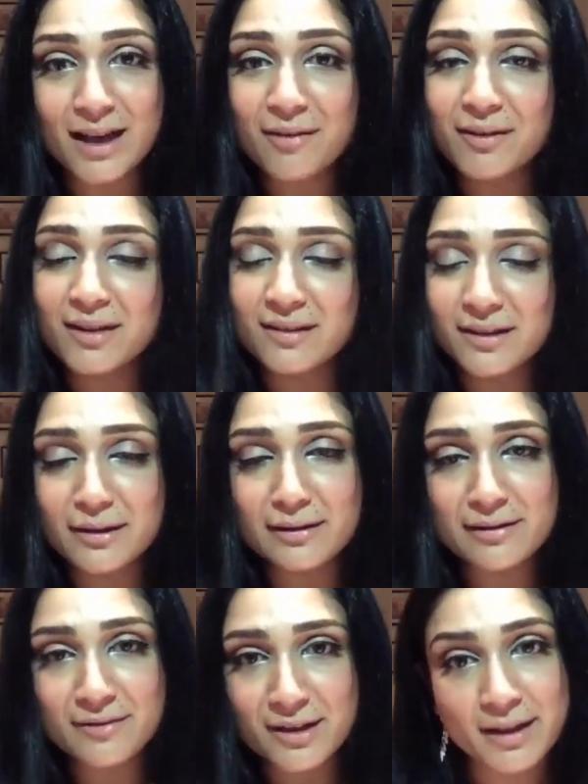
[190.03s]
Having a single
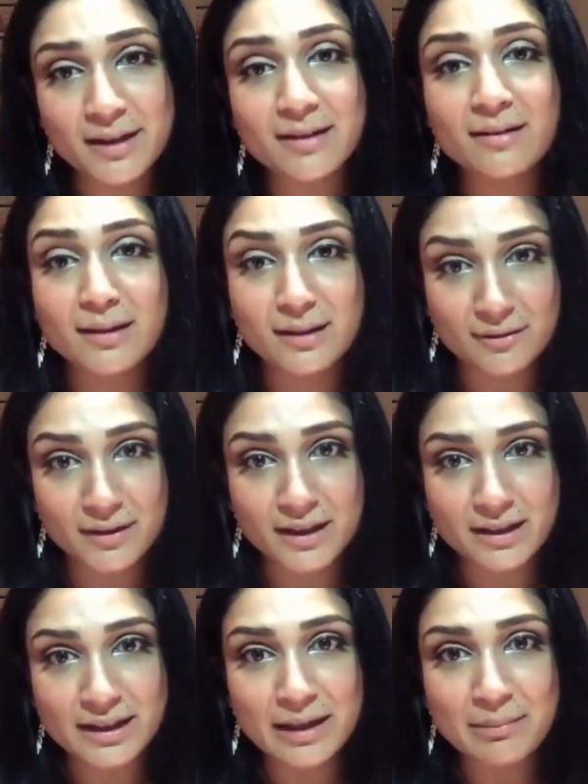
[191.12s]
infection can
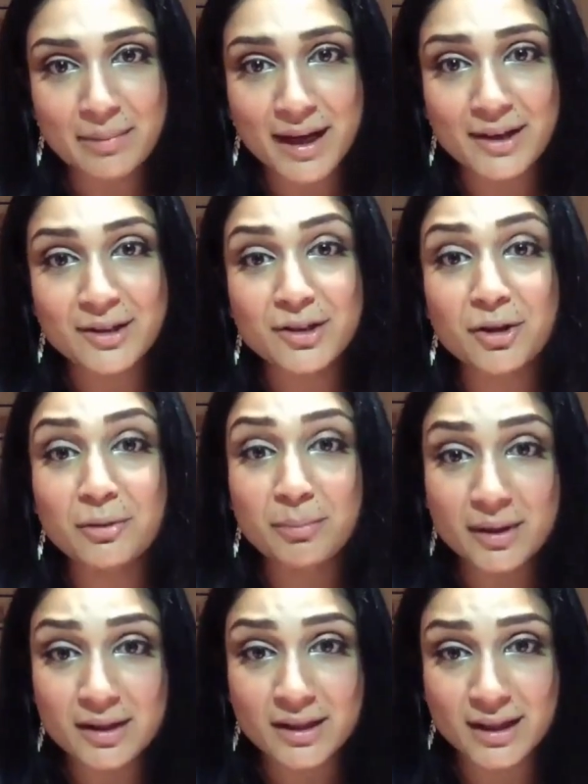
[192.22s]
significantly impact your
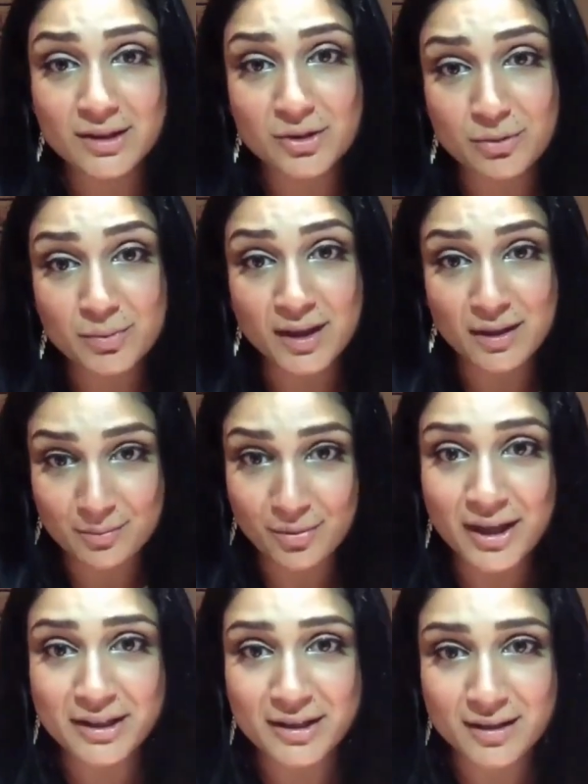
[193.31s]
ability to become
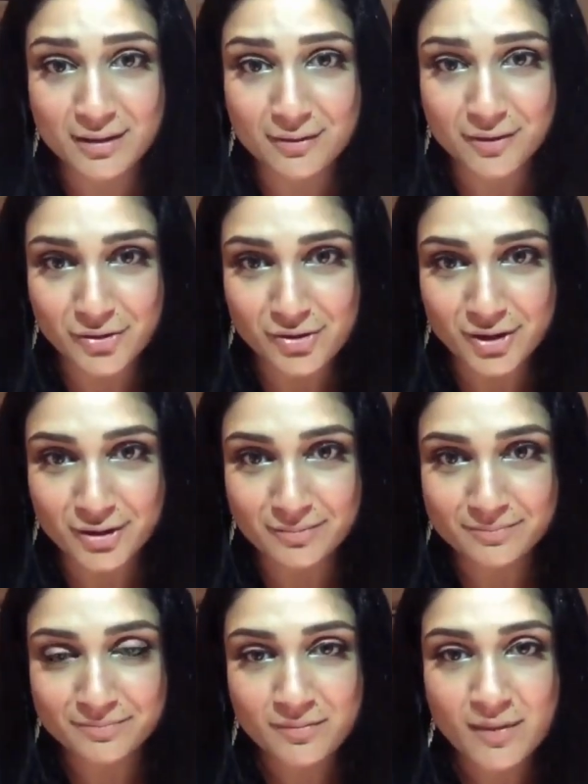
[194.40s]
pregnant in the future.
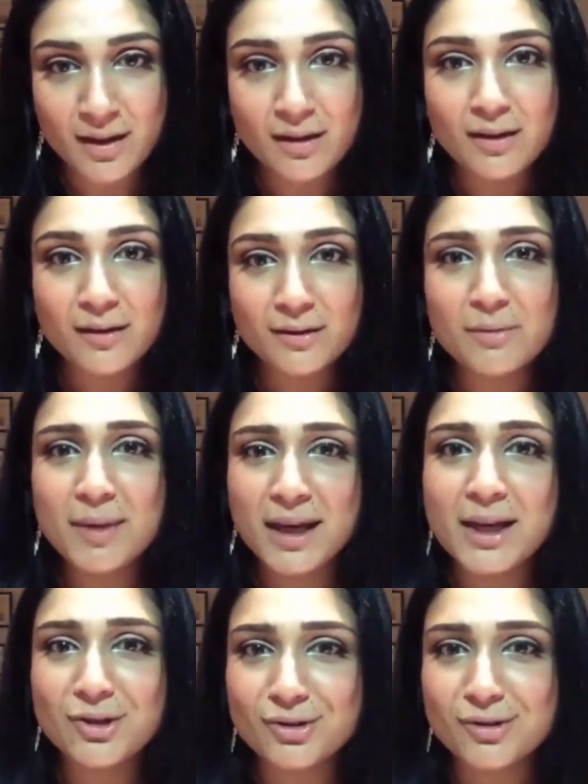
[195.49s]
So
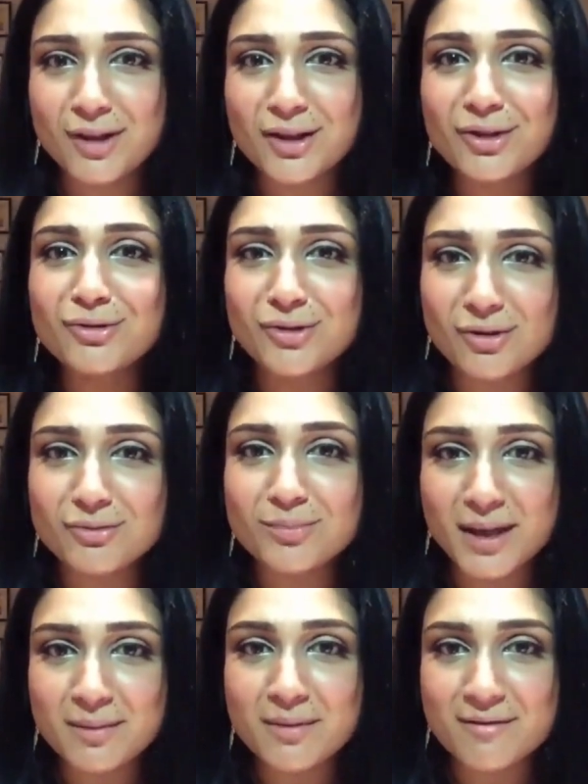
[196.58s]
making sure that you don't
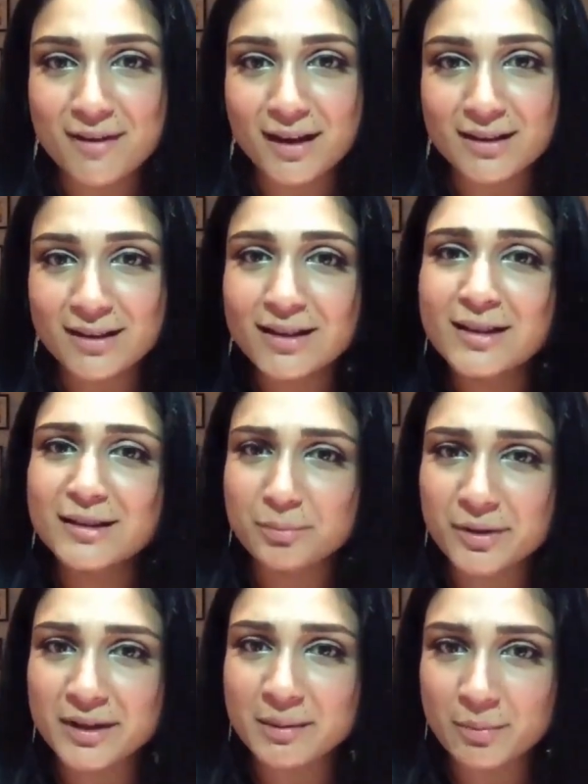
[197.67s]
become infected is
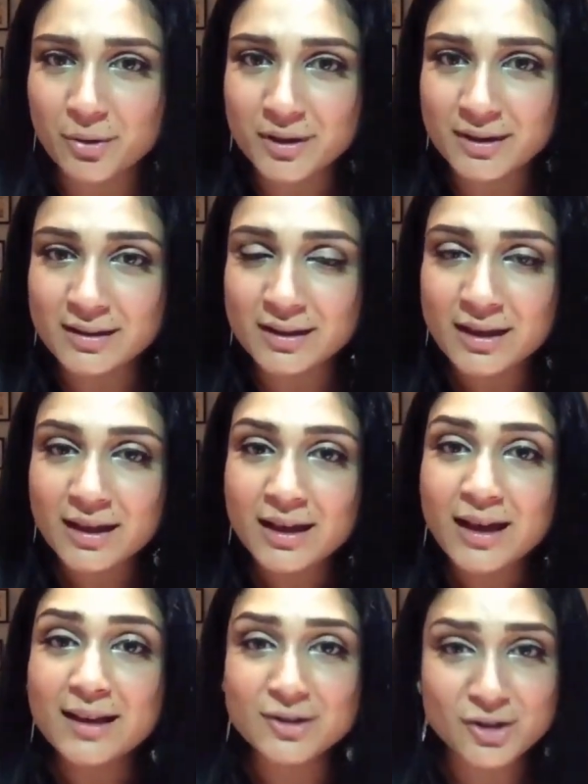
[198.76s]
pretty important,
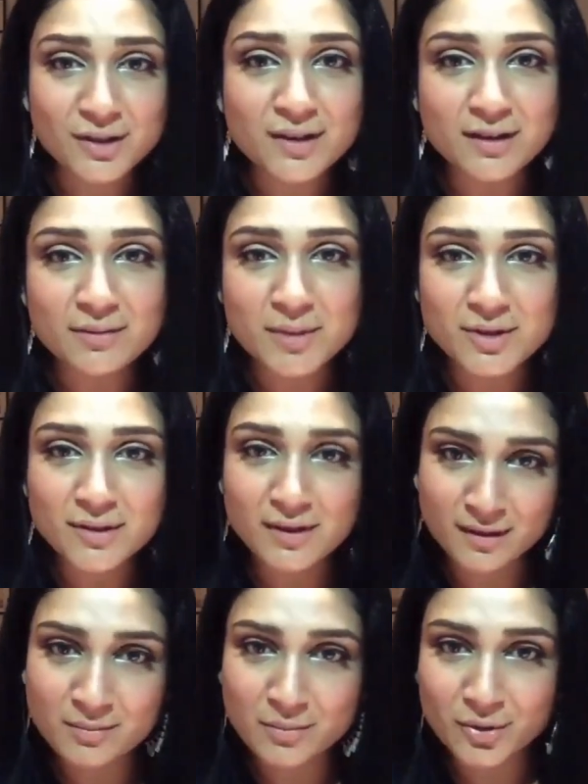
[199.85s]
just as much as
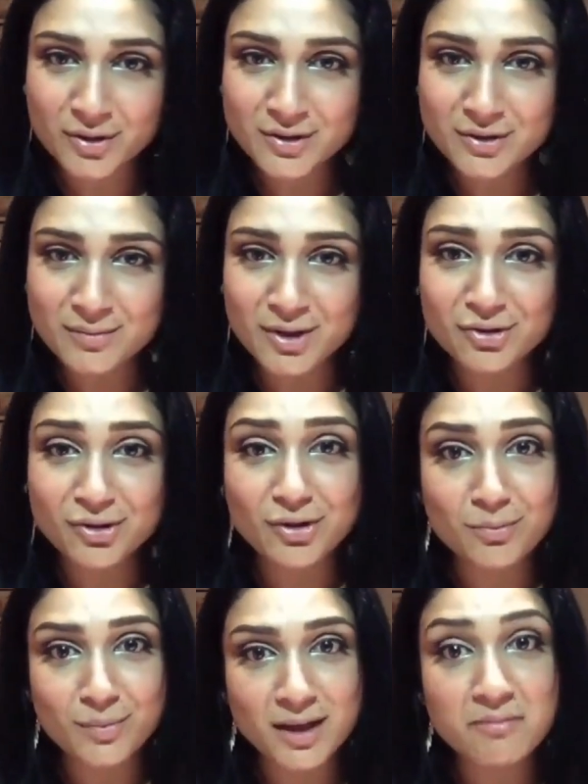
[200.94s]
it's important to make sure you
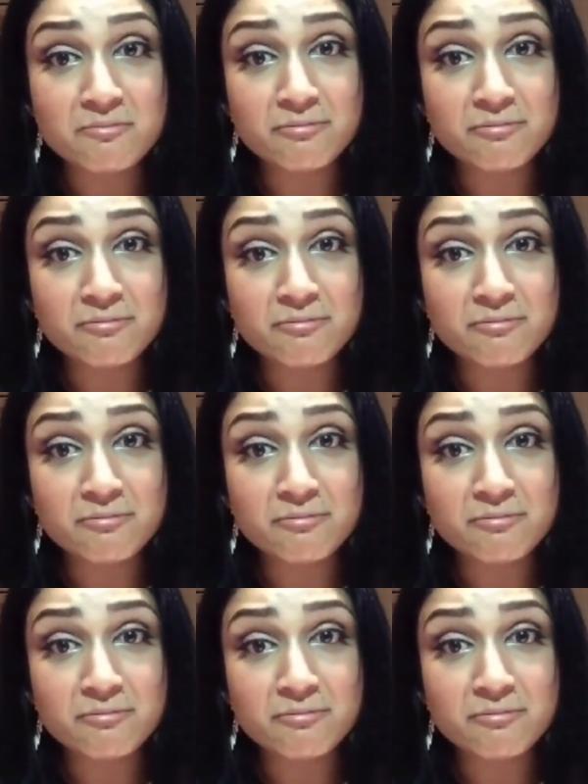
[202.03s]
don't become